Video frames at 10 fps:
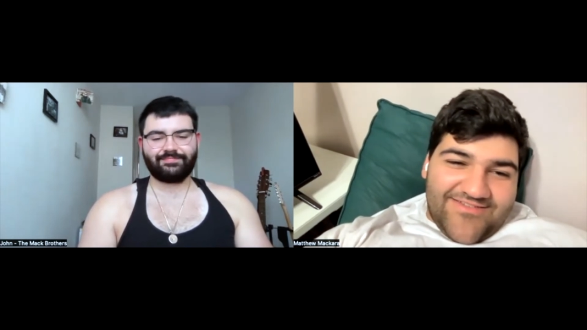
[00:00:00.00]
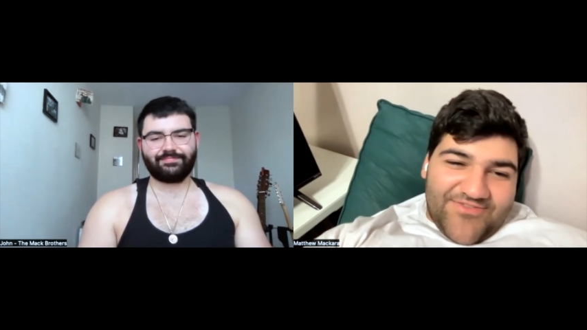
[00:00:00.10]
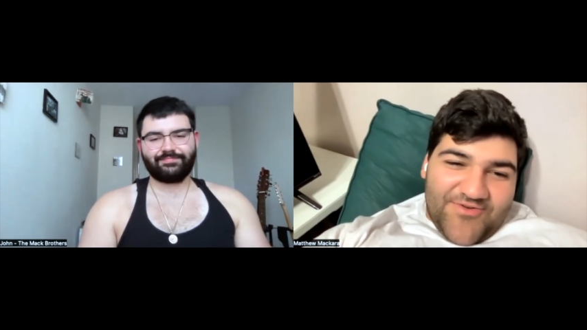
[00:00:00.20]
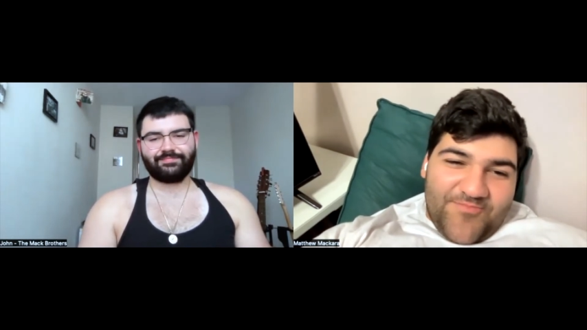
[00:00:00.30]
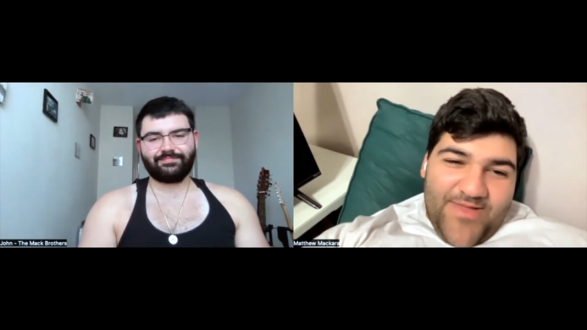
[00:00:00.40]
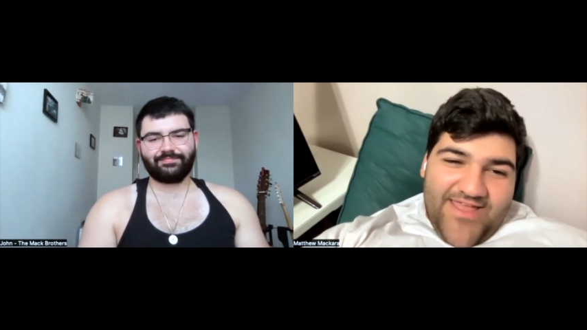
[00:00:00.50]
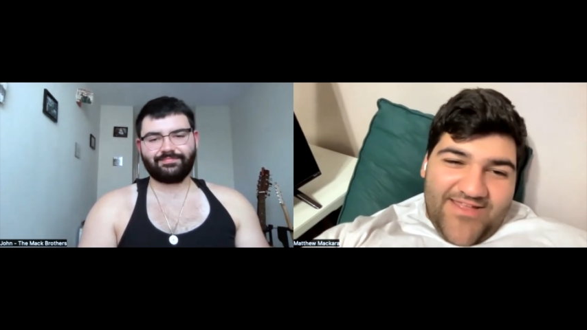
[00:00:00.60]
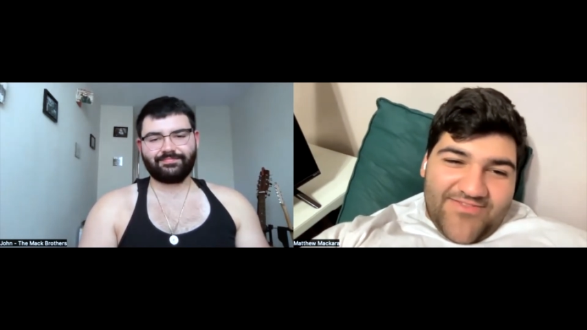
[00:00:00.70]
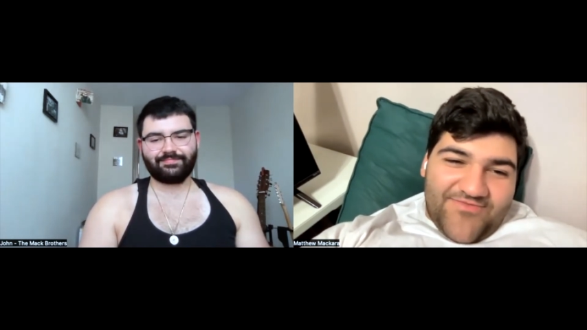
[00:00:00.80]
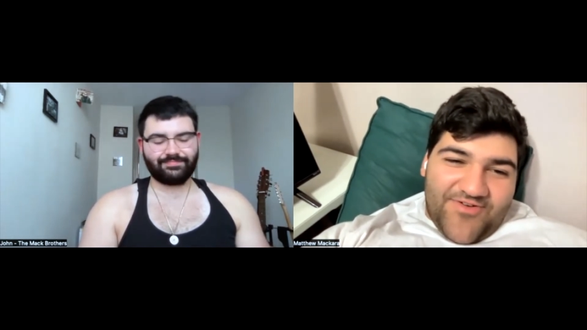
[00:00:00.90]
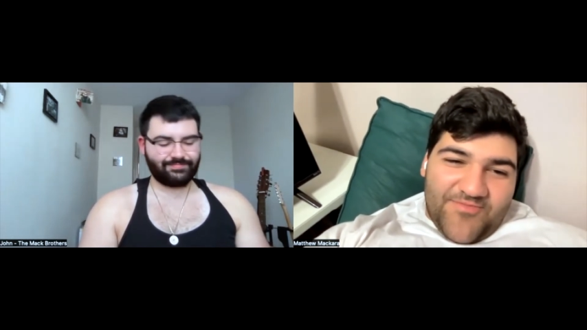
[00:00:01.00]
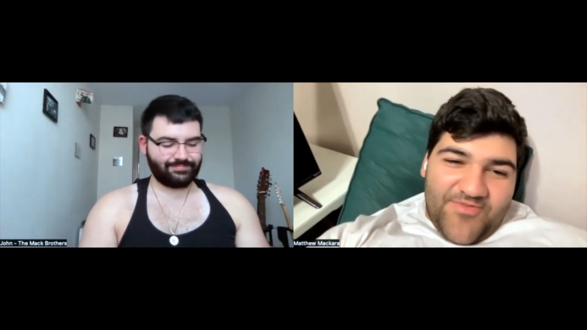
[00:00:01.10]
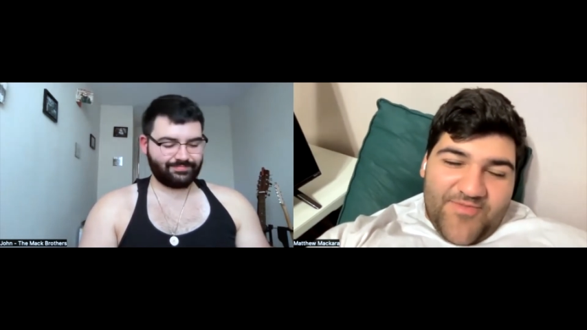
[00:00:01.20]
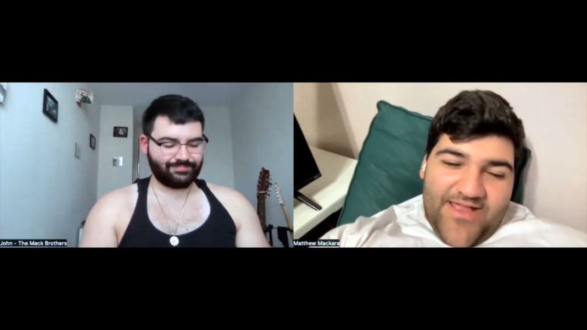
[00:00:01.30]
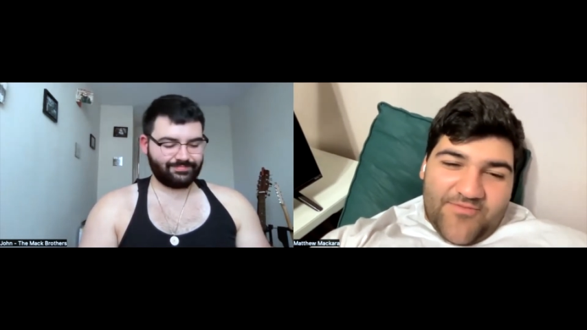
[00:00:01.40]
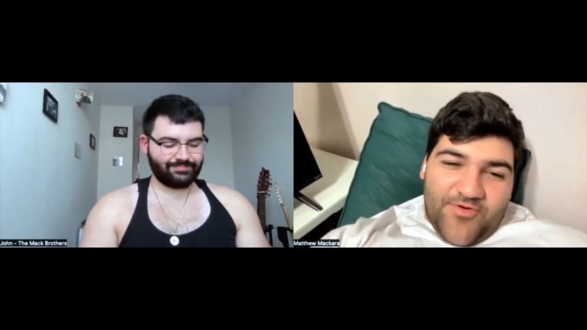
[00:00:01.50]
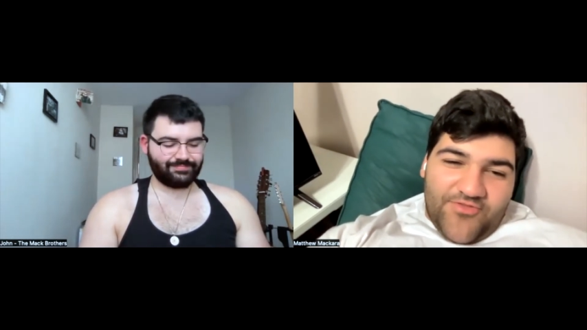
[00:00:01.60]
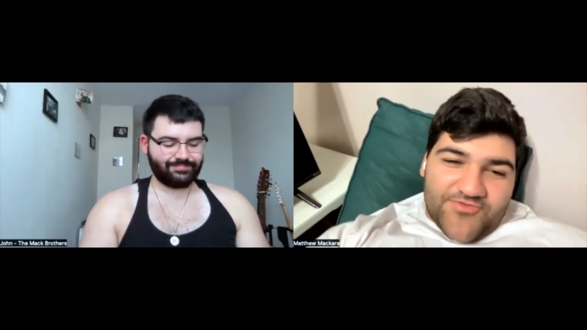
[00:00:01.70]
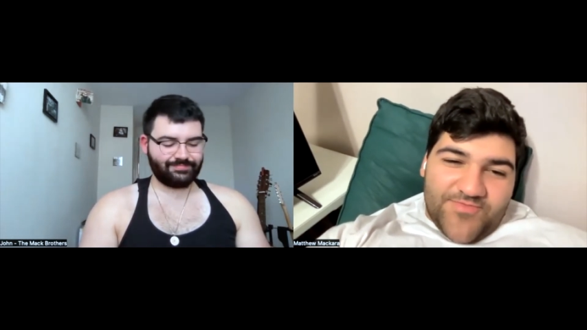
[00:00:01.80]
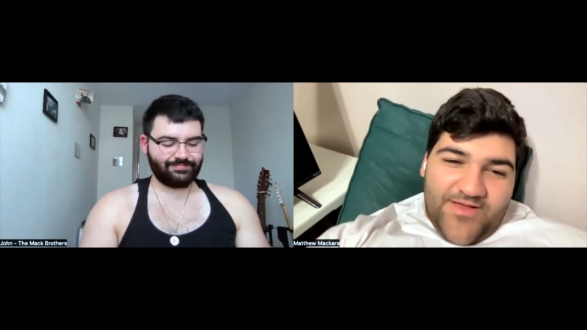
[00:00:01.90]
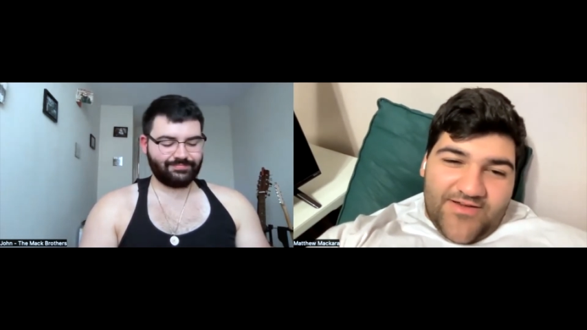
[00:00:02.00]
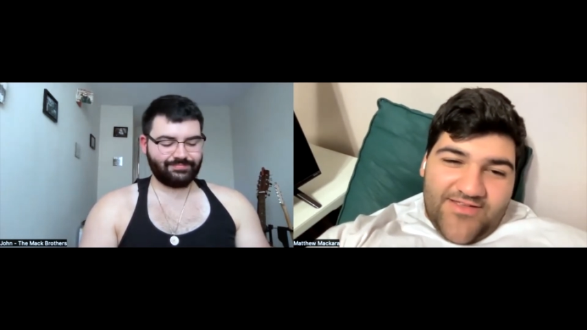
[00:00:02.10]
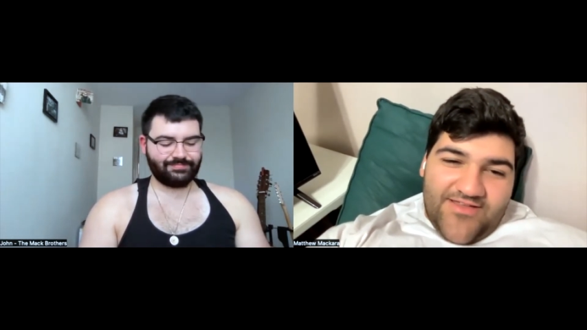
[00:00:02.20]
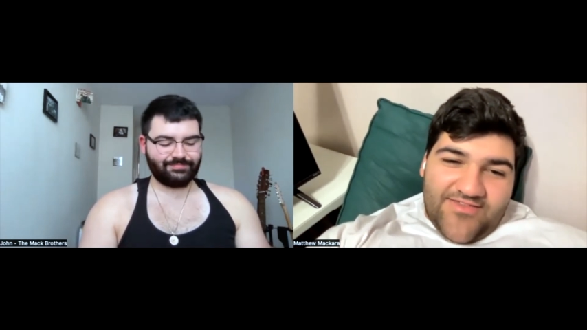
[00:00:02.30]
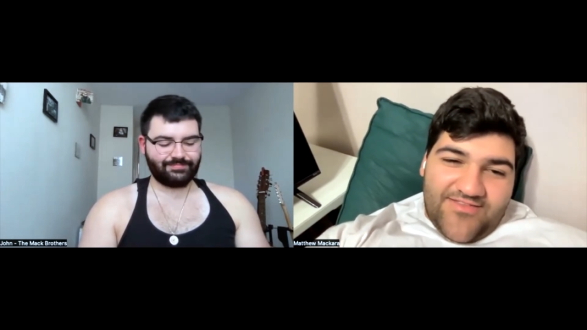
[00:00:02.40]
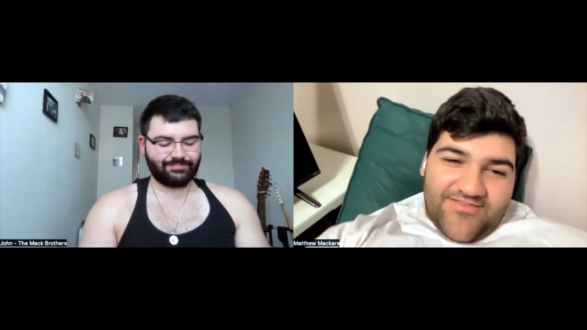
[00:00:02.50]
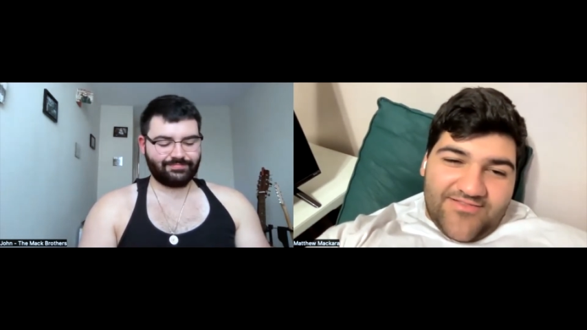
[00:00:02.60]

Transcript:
Speaker 1: They're banned from the Mack Brothers podcast.